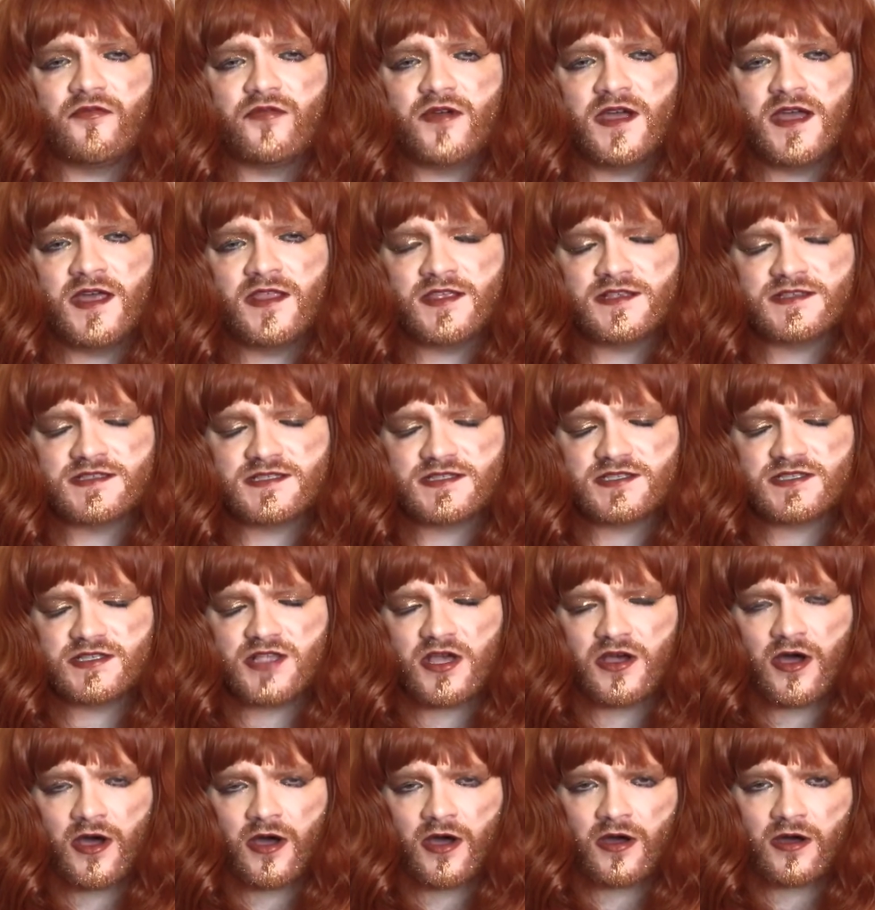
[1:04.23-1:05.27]
with a
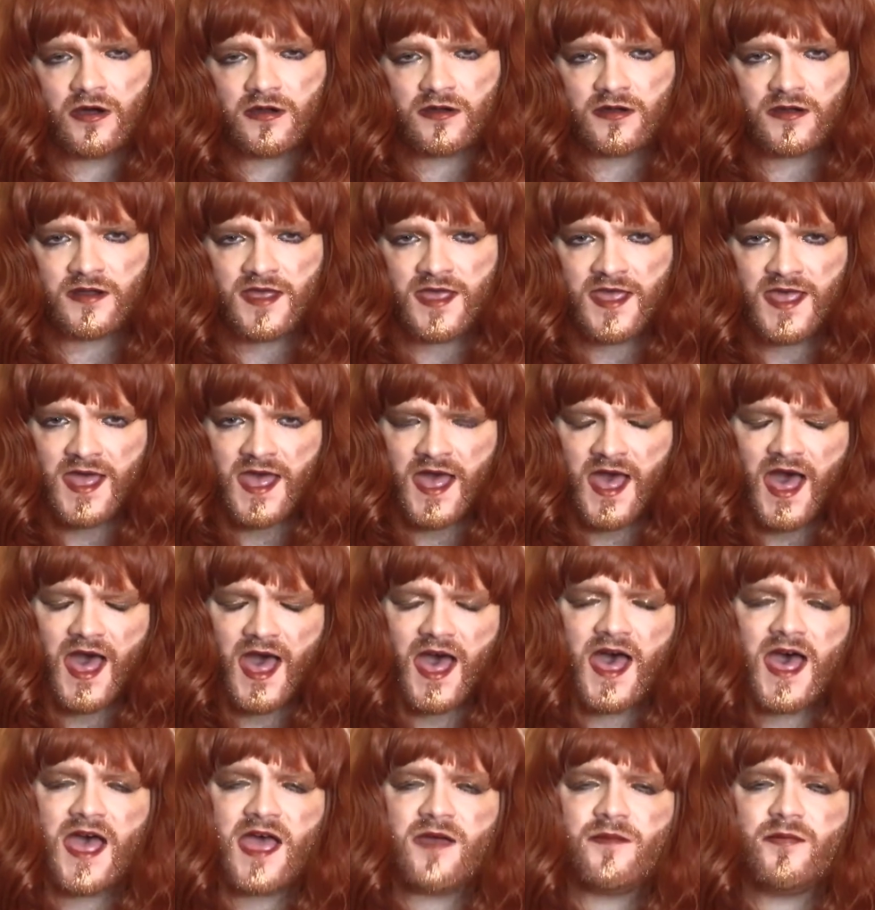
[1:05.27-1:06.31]
song.
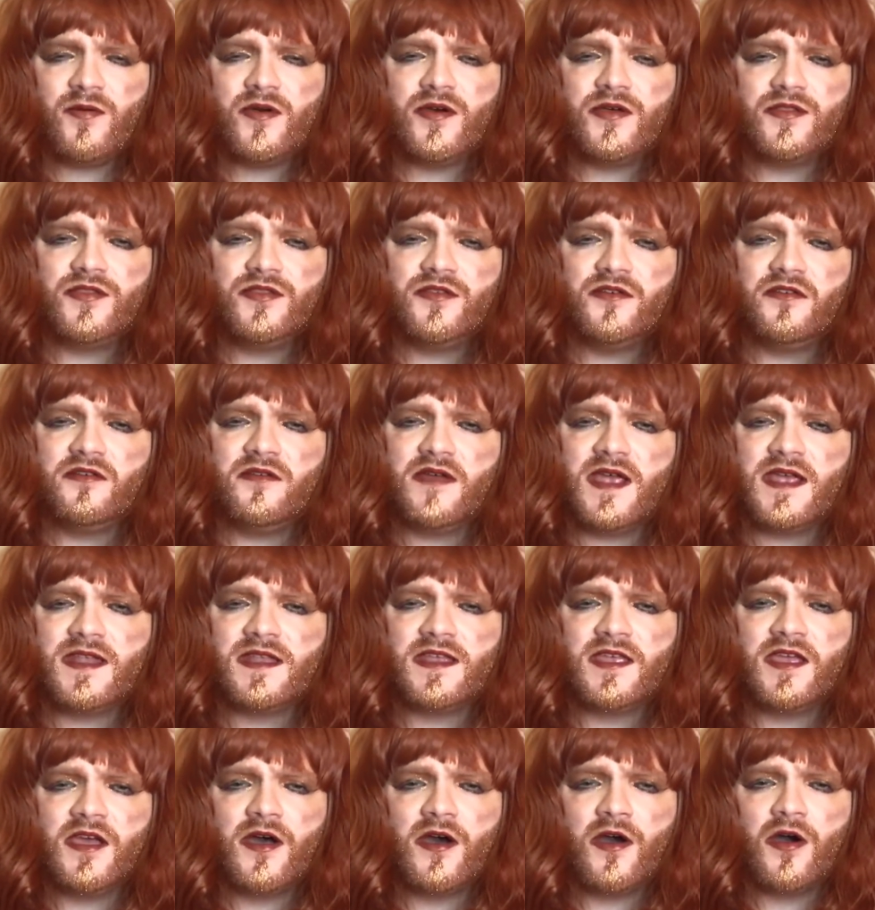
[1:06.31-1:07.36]
I put the
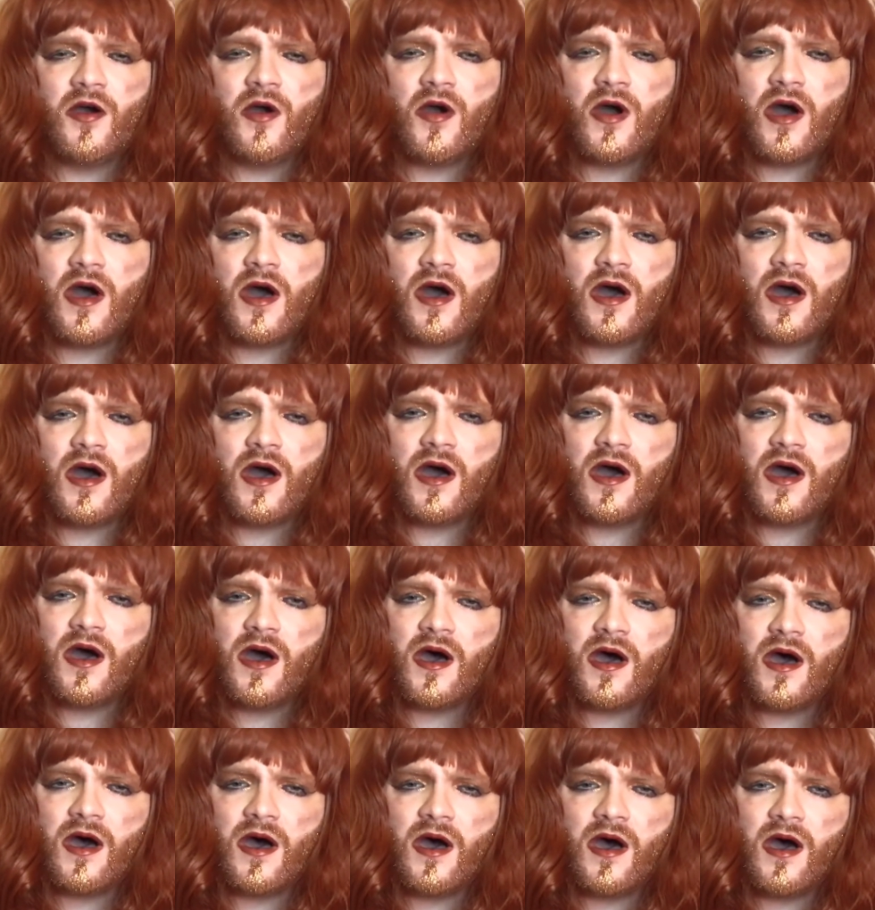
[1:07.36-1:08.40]
radio
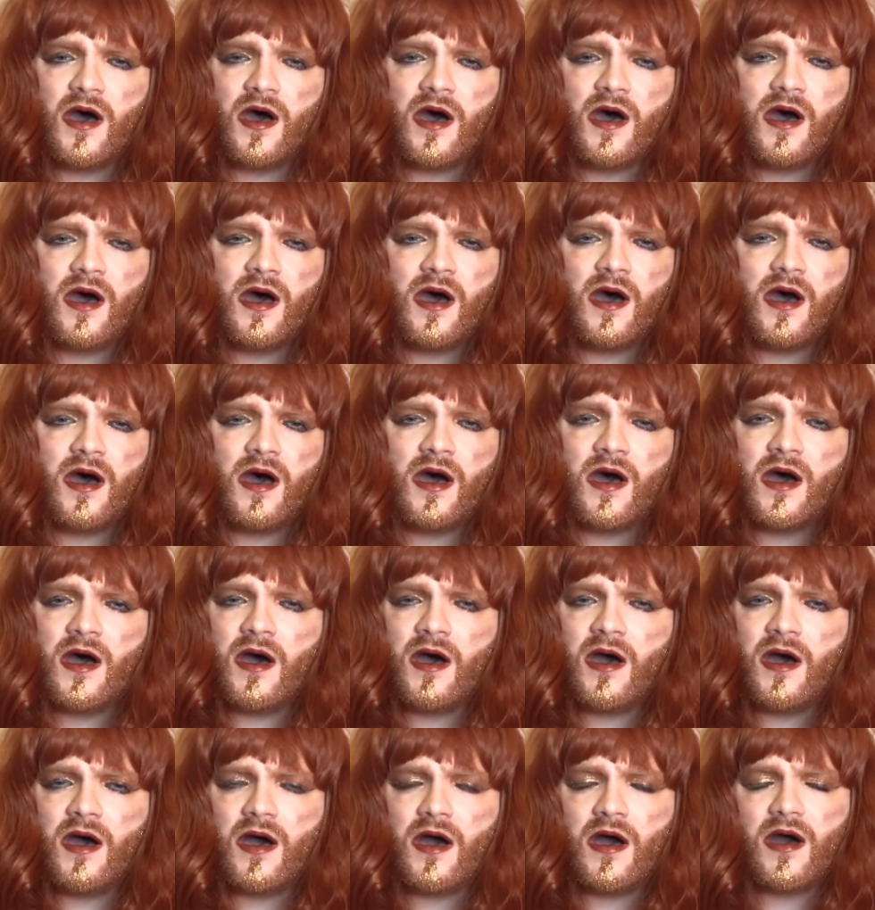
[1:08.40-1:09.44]

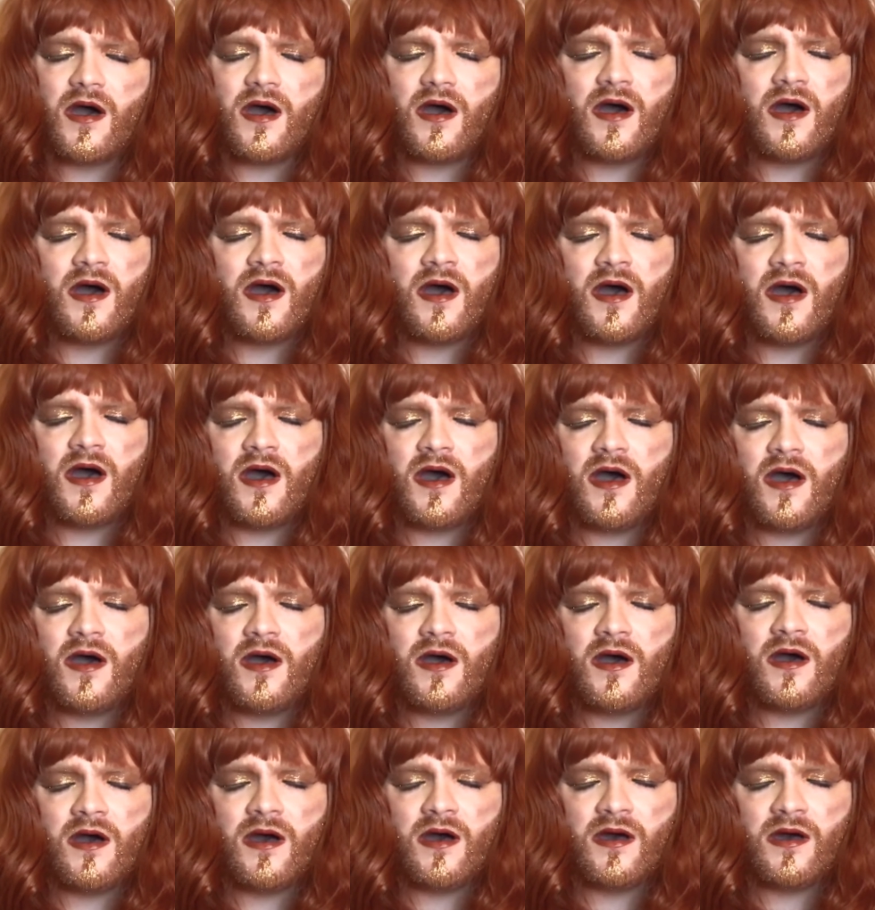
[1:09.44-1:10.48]

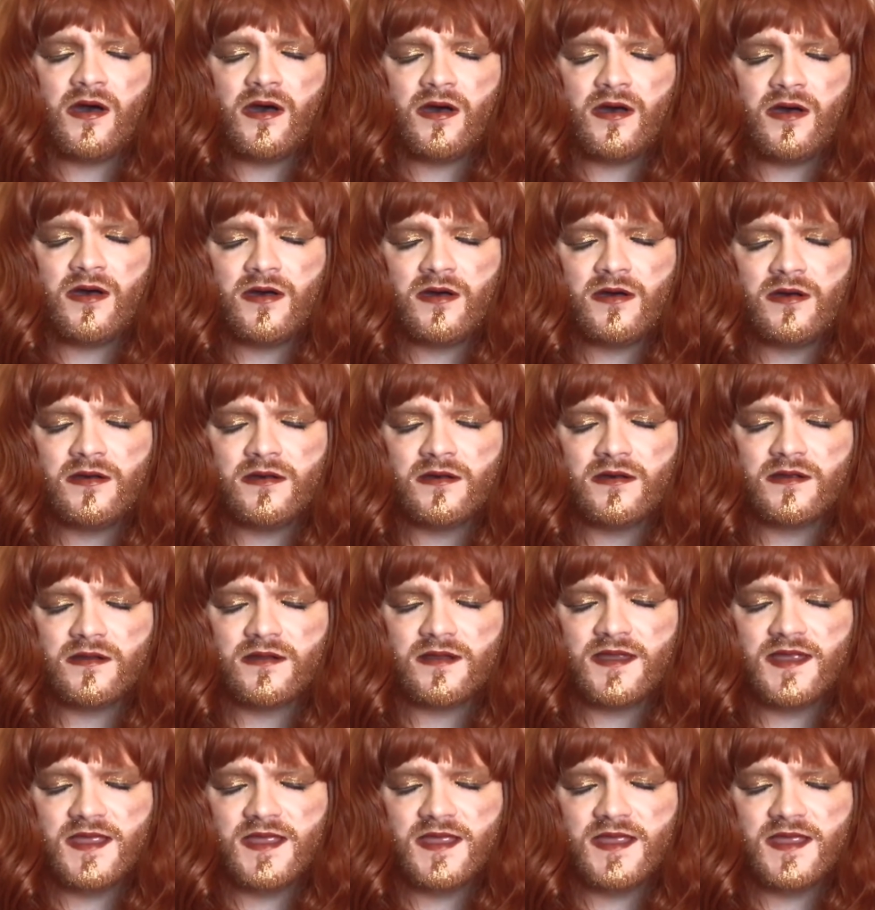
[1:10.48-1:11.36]
on.